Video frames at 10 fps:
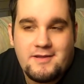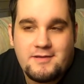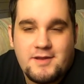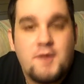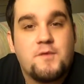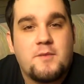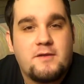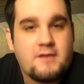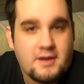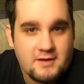Today was my
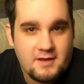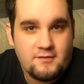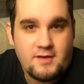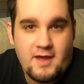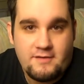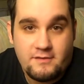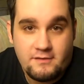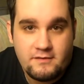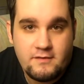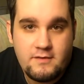second day of
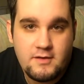classes,